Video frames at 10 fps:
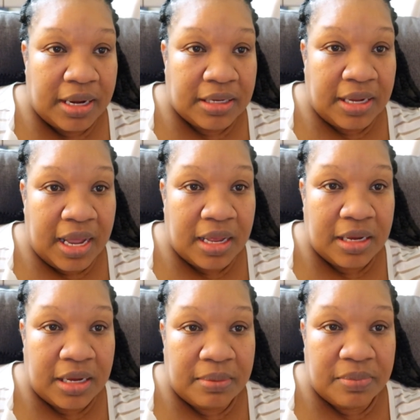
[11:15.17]
yeah,
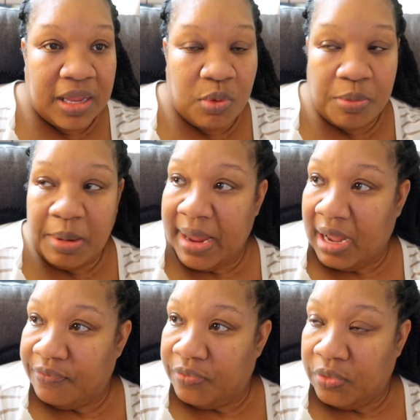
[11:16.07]
um, they won't be
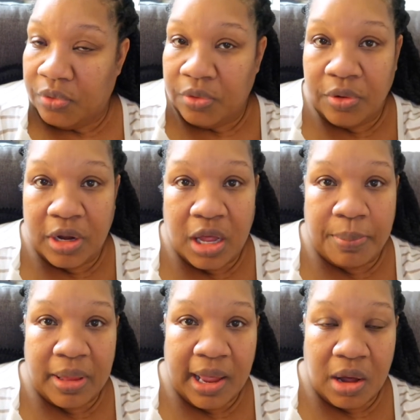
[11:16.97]
back for a
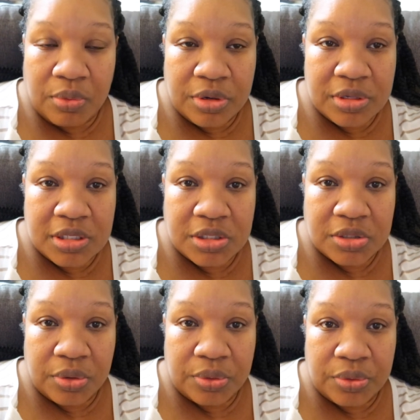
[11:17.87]
couple of hours.
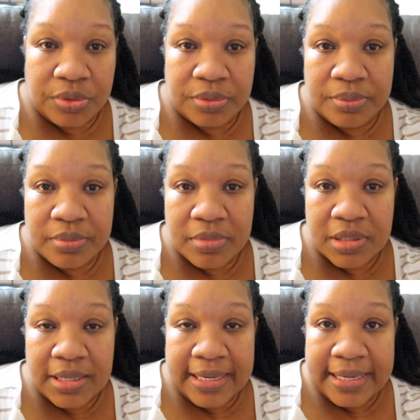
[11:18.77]
So
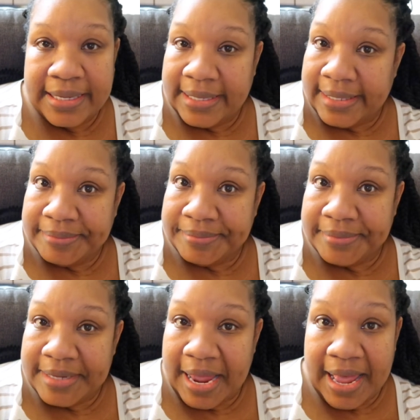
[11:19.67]

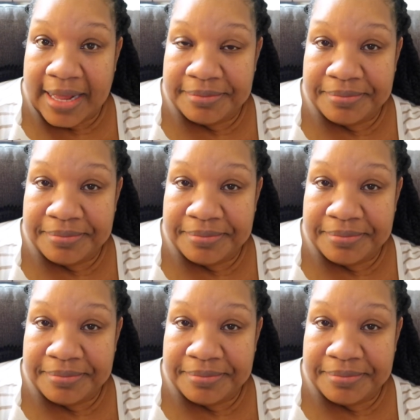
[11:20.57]
yeah.